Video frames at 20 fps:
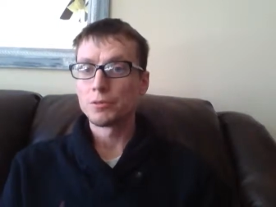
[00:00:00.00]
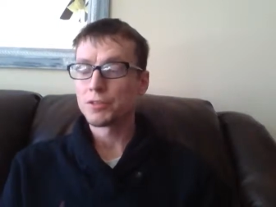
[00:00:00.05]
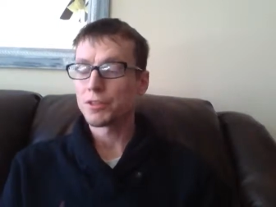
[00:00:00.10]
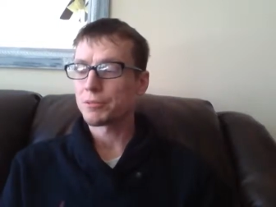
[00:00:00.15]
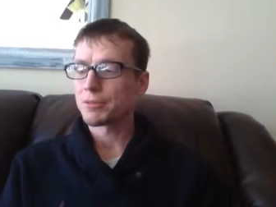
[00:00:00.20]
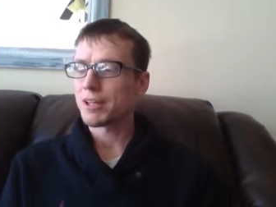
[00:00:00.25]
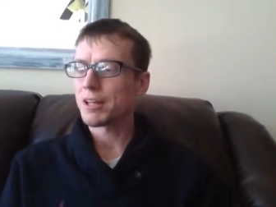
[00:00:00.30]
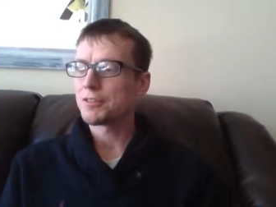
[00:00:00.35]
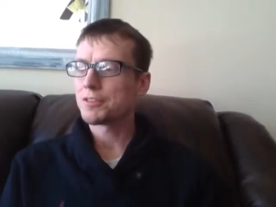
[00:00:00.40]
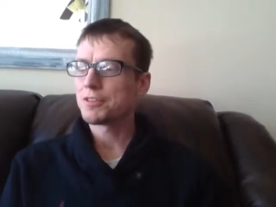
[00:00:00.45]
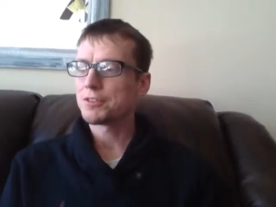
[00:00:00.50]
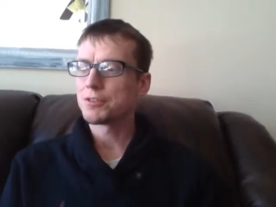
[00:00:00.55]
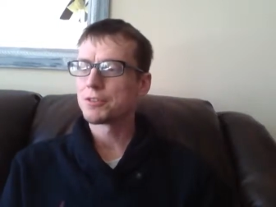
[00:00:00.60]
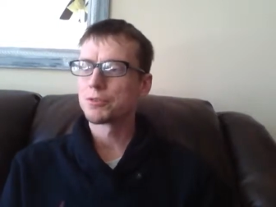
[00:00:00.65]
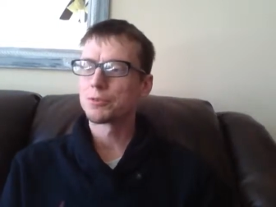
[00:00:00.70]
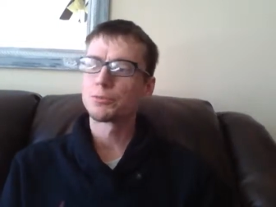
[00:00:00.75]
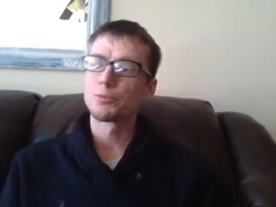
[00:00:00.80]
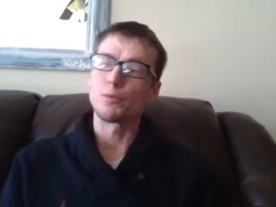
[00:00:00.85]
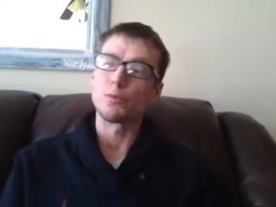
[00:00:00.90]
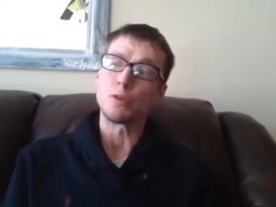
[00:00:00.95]
So guys, this
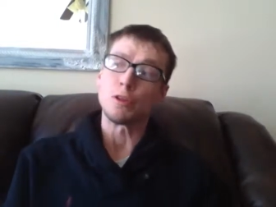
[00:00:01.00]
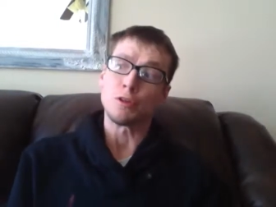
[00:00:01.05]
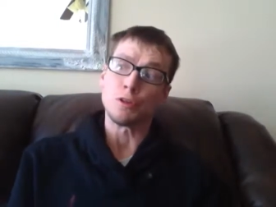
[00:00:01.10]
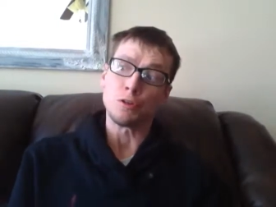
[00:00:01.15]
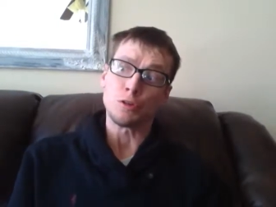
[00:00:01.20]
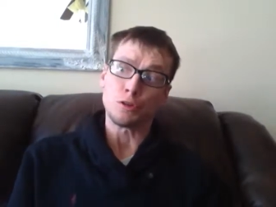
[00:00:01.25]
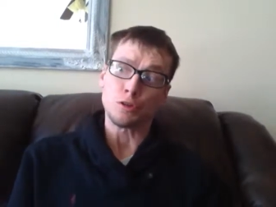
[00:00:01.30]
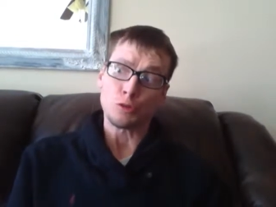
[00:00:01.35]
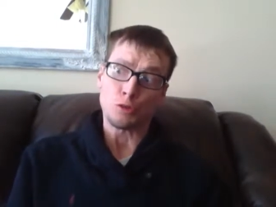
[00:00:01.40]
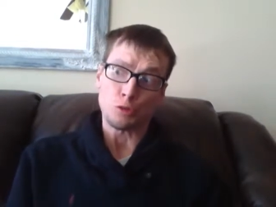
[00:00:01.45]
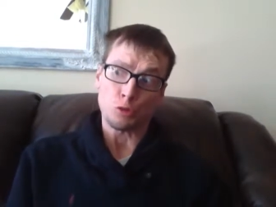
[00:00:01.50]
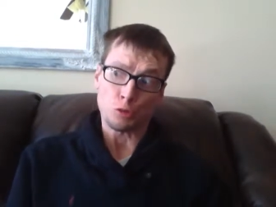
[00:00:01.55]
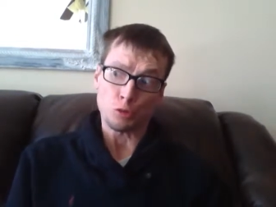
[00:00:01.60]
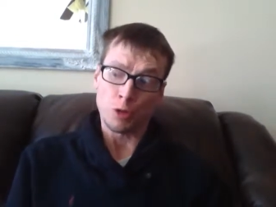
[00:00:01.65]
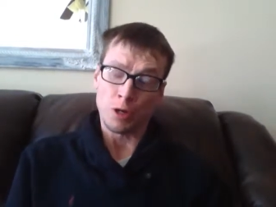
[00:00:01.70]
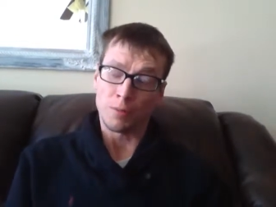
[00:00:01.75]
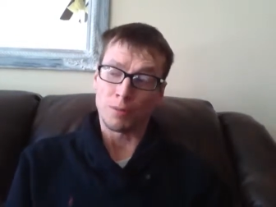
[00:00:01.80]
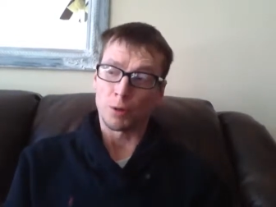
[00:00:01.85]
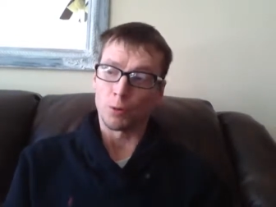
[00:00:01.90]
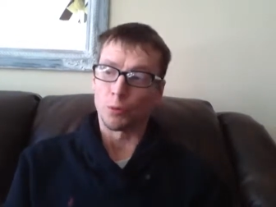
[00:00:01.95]
is
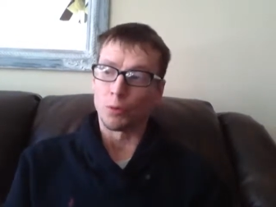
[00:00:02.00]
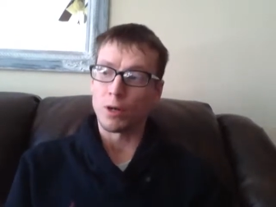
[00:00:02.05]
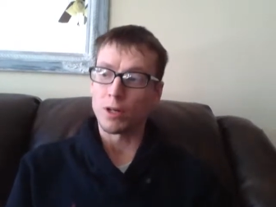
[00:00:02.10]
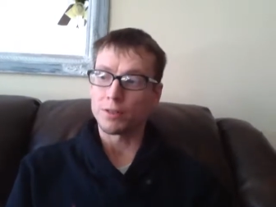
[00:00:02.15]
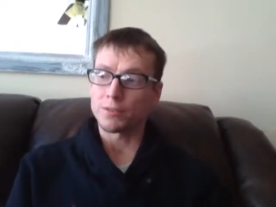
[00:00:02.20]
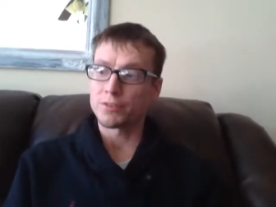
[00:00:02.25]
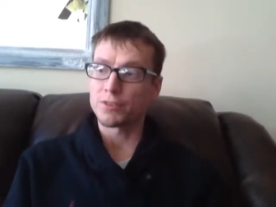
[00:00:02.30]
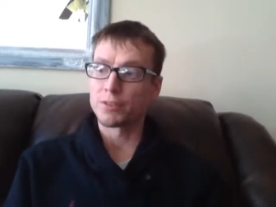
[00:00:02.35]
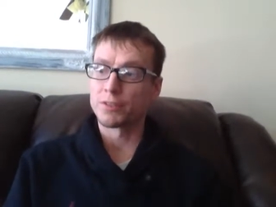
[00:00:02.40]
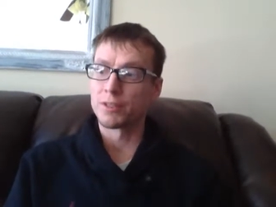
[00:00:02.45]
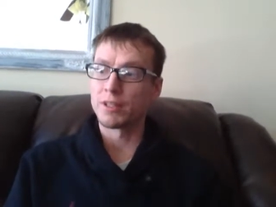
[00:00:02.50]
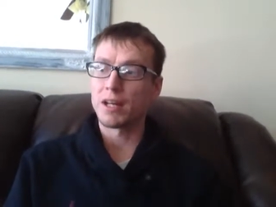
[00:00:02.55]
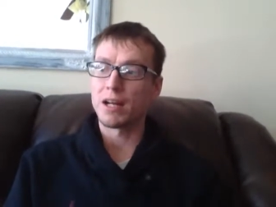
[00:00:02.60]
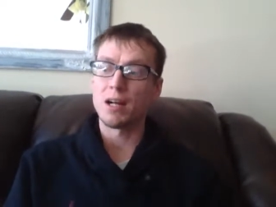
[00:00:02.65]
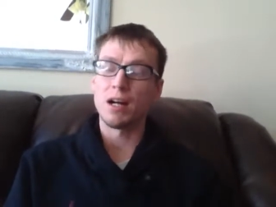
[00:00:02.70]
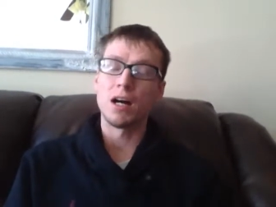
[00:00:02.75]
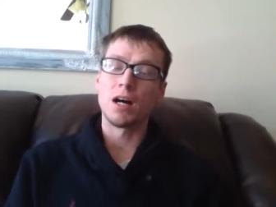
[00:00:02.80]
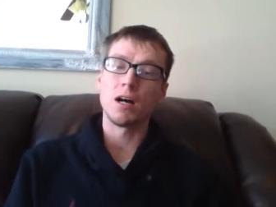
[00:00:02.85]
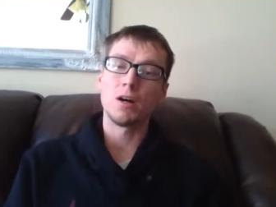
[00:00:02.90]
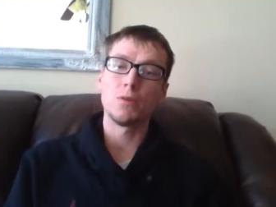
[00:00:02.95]
Robert Watson
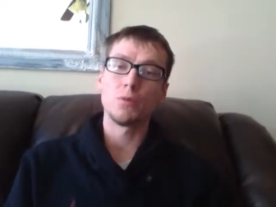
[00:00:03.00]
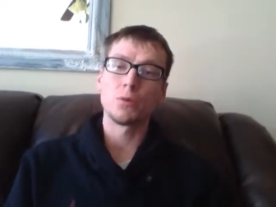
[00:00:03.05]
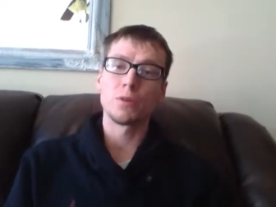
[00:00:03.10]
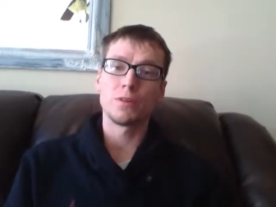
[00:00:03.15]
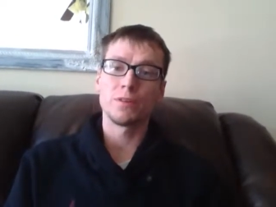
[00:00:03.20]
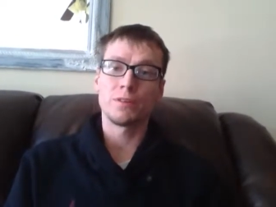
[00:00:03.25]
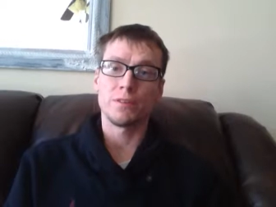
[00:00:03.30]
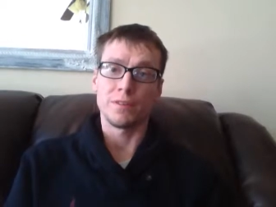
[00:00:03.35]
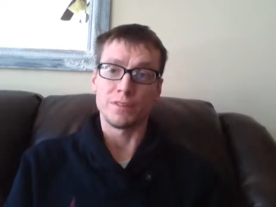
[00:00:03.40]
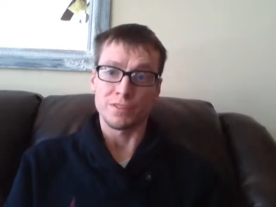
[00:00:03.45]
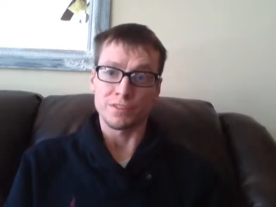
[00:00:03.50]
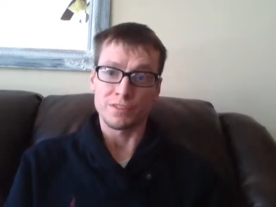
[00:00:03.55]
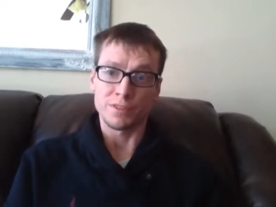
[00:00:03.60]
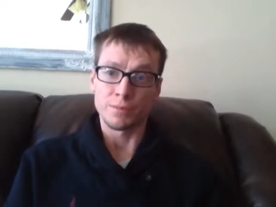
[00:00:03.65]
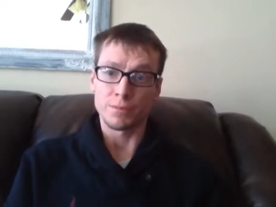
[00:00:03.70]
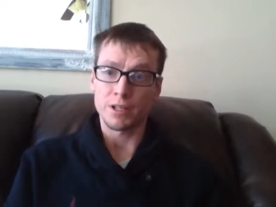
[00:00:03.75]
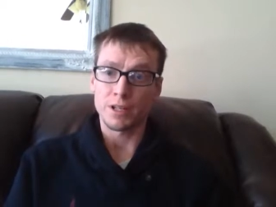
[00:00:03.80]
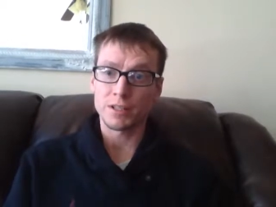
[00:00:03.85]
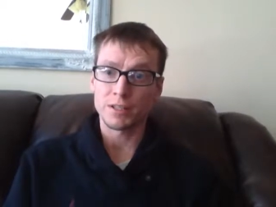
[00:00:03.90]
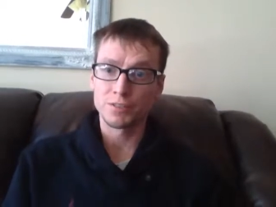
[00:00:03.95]
with
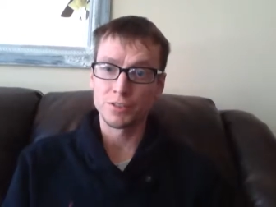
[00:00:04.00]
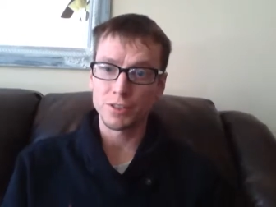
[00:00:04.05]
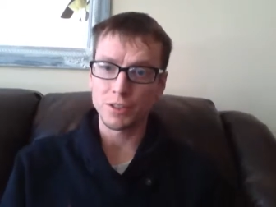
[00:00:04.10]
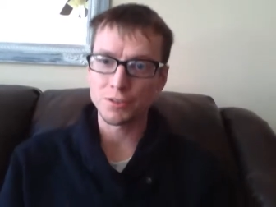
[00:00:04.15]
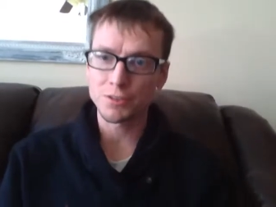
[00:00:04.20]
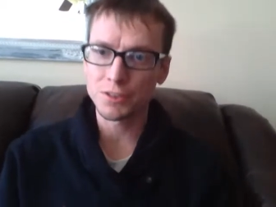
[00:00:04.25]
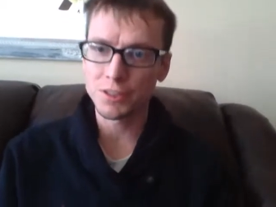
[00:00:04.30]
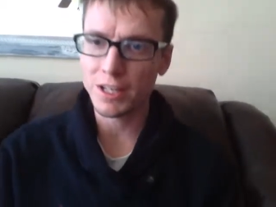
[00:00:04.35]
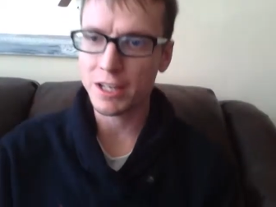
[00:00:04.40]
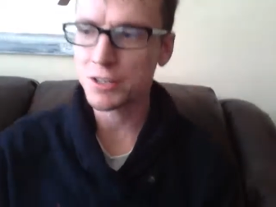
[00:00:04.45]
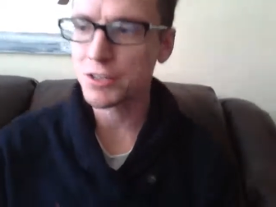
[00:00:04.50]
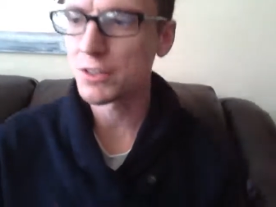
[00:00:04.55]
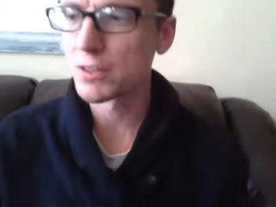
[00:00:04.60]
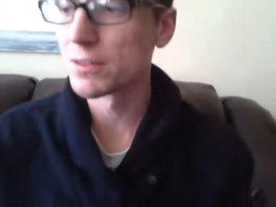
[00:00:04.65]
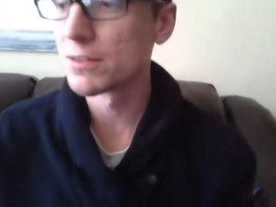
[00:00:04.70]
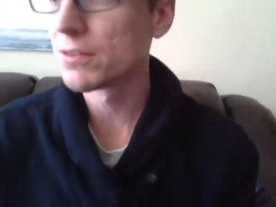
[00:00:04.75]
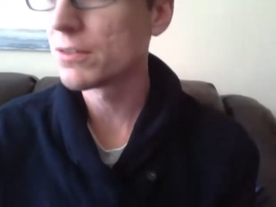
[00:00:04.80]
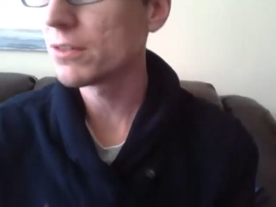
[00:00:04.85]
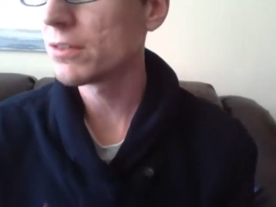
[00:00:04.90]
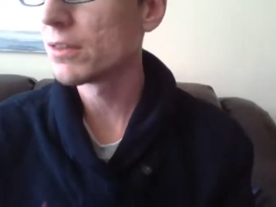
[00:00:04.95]
Symbiotic
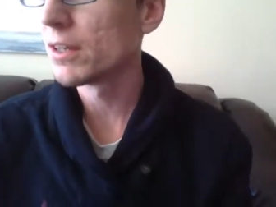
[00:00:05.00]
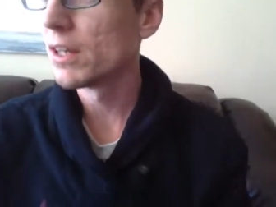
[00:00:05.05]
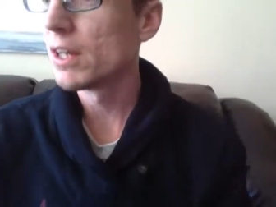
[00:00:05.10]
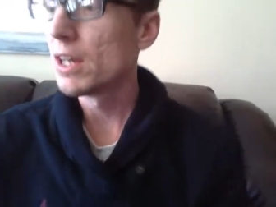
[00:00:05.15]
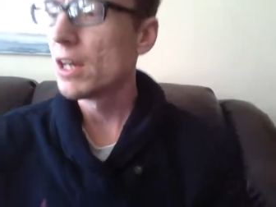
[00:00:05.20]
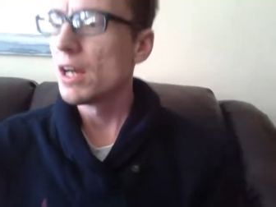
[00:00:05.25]
Associations.